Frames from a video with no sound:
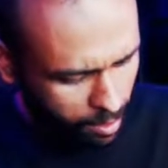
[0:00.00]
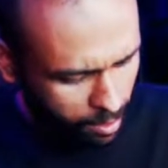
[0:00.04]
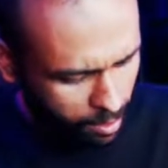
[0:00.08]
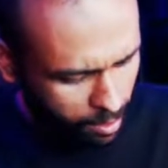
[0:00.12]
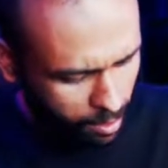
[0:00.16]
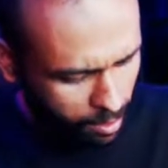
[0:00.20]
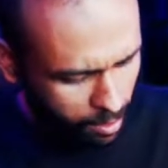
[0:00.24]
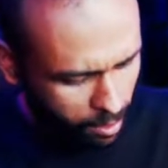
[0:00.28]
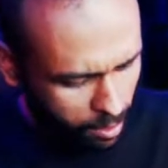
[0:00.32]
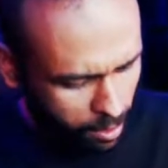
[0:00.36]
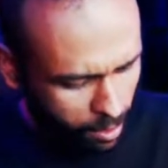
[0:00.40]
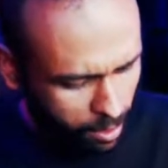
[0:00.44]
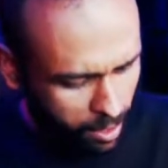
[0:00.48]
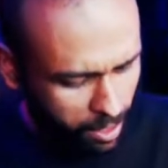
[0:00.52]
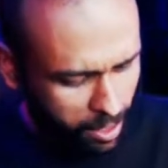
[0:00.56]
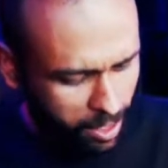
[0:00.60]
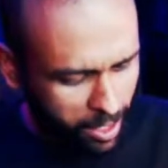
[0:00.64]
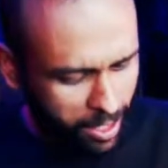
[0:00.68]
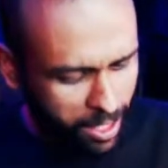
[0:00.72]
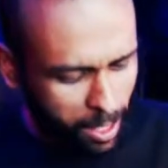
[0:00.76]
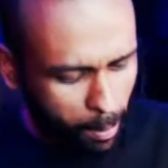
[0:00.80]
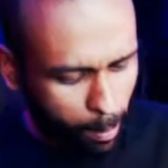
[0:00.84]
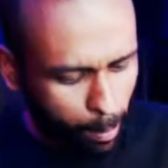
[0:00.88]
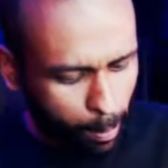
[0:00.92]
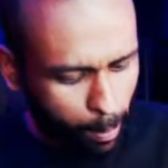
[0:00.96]
So this
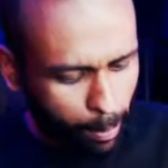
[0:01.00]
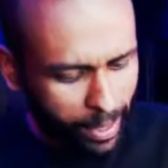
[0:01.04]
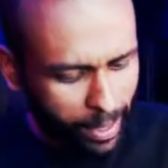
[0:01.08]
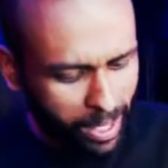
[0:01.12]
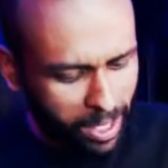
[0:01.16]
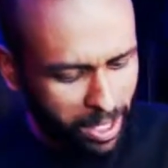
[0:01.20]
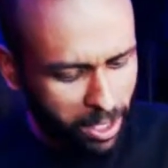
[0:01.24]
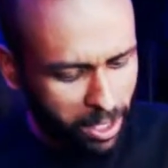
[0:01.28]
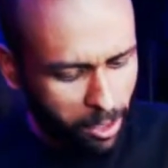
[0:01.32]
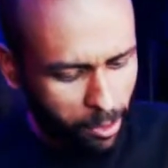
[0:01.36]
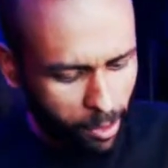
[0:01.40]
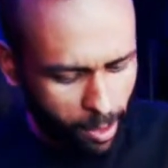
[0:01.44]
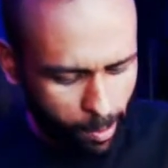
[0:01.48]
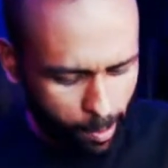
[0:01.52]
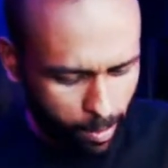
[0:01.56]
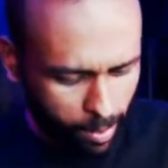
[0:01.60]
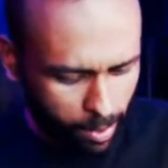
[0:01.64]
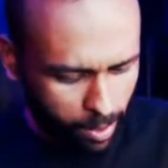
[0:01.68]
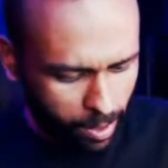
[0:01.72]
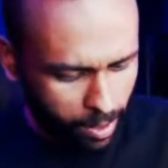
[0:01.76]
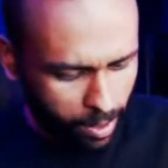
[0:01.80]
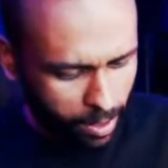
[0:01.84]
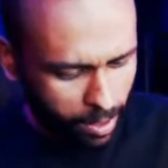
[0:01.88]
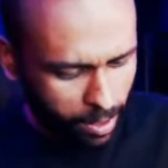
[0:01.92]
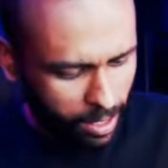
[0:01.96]
is a B script
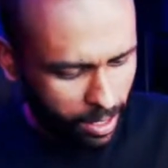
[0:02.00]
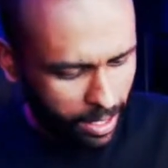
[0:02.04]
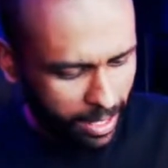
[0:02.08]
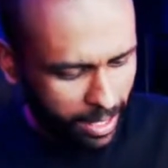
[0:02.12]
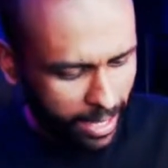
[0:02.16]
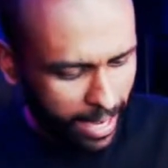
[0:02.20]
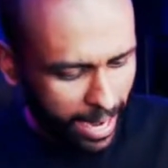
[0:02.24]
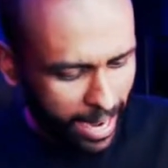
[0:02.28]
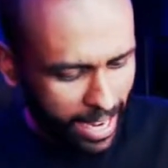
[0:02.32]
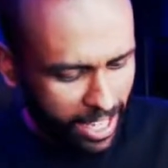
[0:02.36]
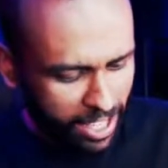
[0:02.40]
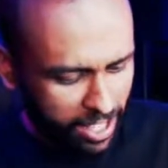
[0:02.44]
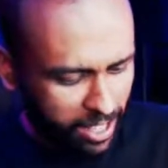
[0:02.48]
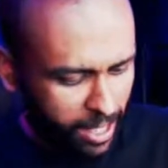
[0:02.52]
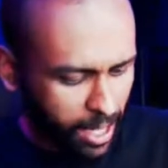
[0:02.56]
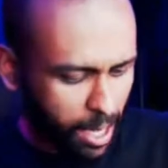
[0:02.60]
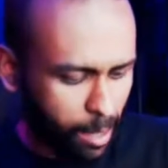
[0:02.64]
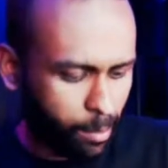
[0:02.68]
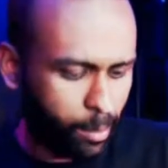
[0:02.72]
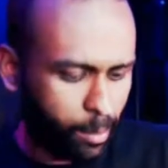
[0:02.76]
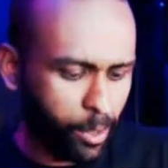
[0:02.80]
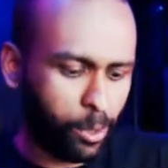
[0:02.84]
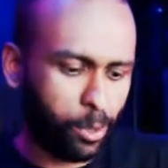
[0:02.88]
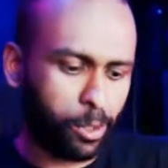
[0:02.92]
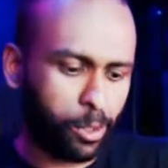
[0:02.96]
cage that
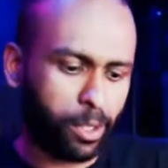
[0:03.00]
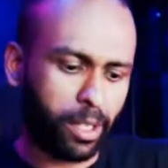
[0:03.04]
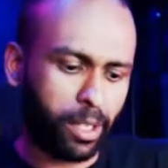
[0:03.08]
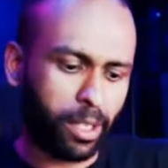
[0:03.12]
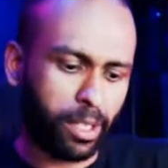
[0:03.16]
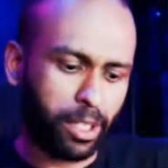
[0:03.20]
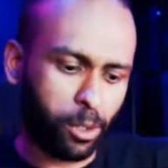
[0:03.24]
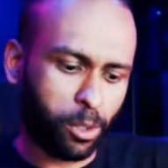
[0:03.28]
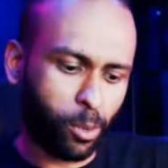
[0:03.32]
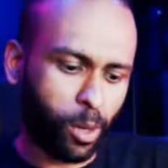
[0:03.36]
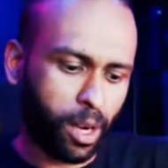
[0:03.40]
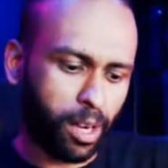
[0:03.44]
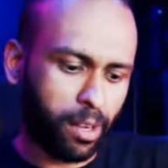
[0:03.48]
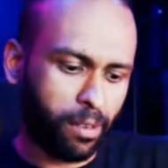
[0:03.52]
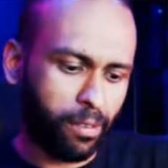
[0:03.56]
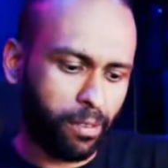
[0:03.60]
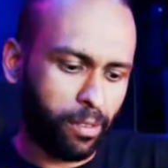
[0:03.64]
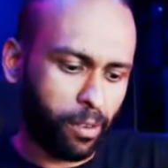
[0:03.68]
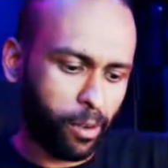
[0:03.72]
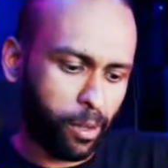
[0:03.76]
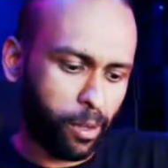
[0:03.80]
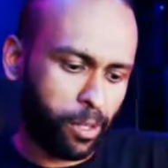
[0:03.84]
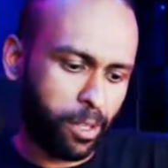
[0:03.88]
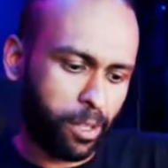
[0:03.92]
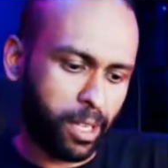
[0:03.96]
I'm using. It's quite
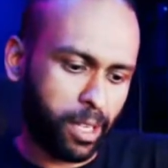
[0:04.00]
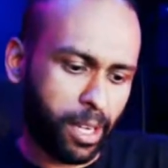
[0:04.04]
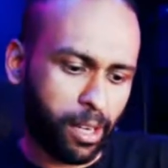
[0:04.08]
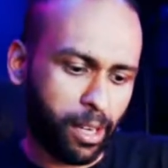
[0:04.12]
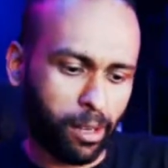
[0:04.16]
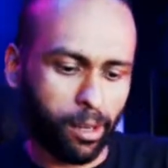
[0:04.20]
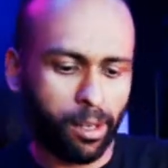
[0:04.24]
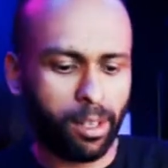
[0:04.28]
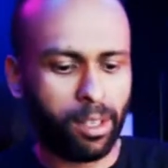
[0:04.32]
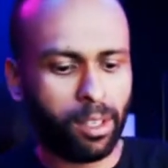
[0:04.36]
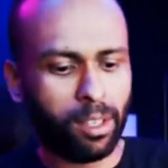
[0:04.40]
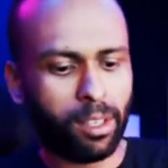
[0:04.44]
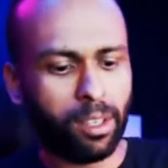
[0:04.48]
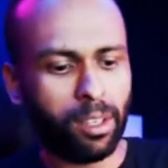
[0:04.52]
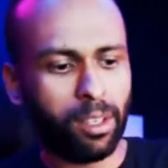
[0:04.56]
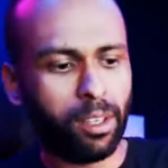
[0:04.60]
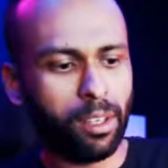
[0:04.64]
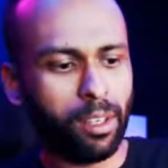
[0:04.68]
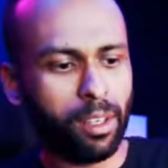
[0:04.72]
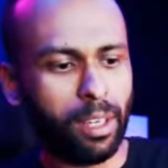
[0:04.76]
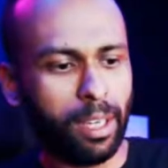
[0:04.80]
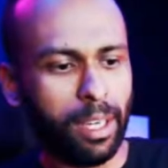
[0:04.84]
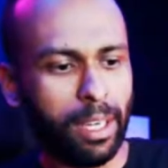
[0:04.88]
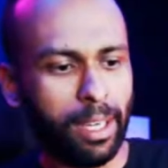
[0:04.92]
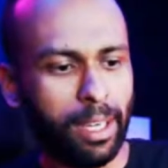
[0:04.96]
versatile.
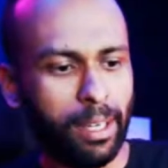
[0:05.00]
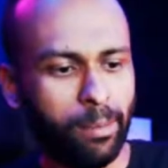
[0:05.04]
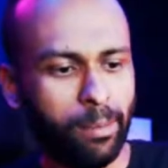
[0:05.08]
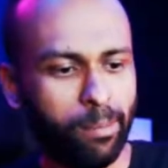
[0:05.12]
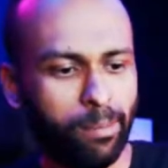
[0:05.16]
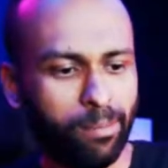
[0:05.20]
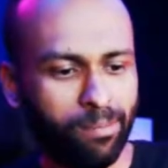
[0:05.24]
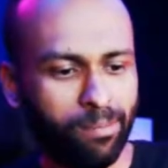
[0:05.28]
There